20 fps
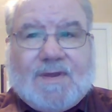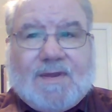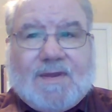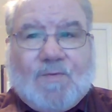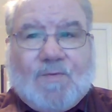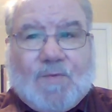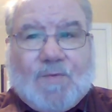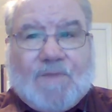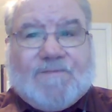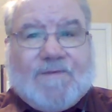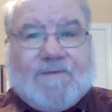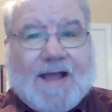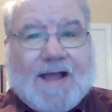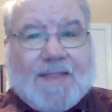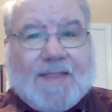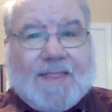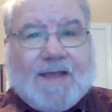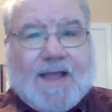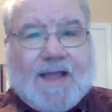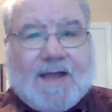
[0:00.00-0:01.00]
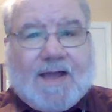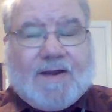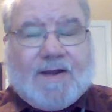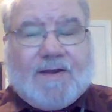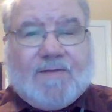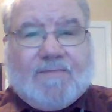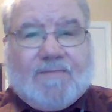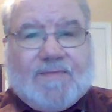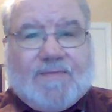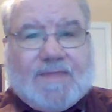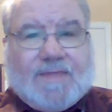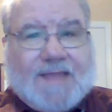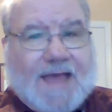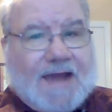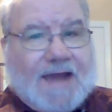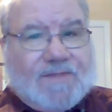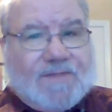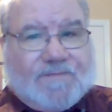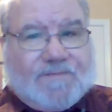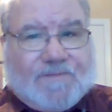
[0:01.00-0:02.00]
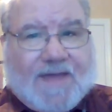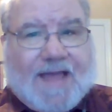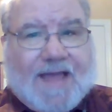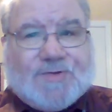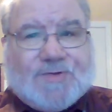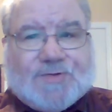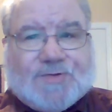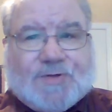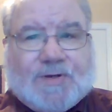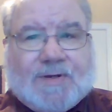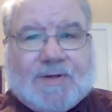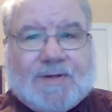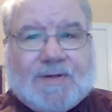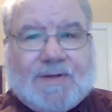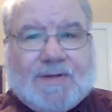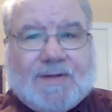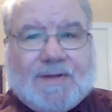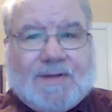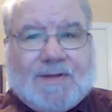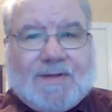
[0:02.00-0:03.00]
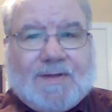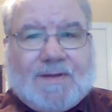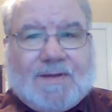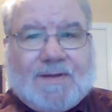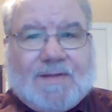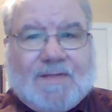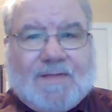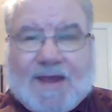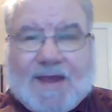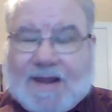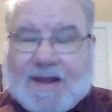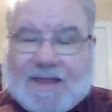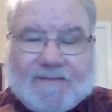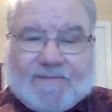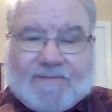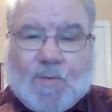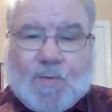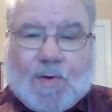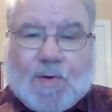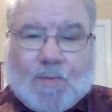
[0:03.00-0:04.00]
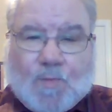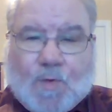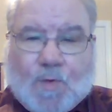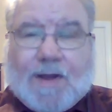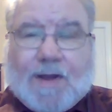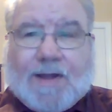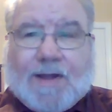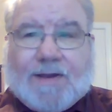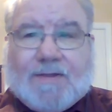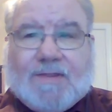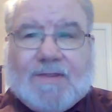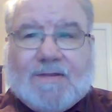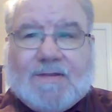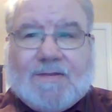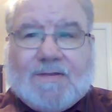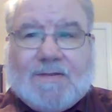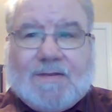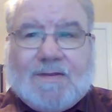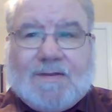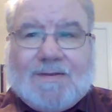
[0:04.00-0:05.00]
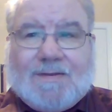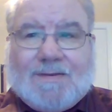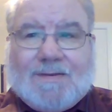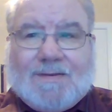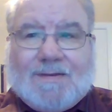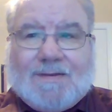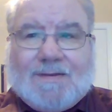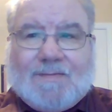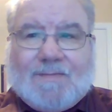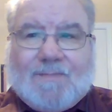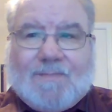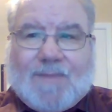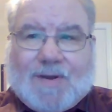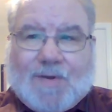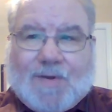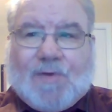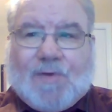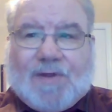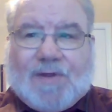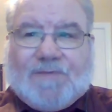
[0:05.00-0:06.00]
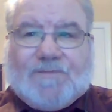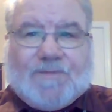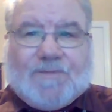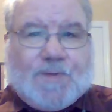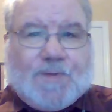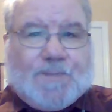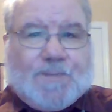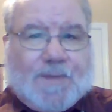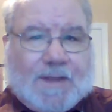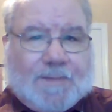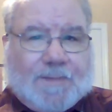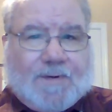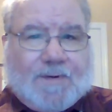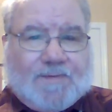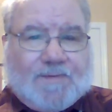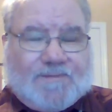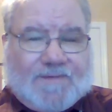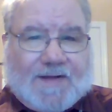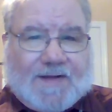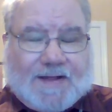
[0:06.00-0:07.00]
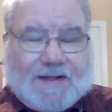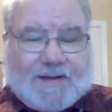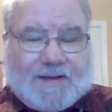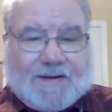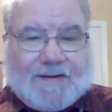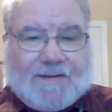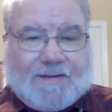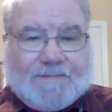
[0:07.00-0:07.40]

we'll find the kind of satisfaction that everyone wants, but only few people find.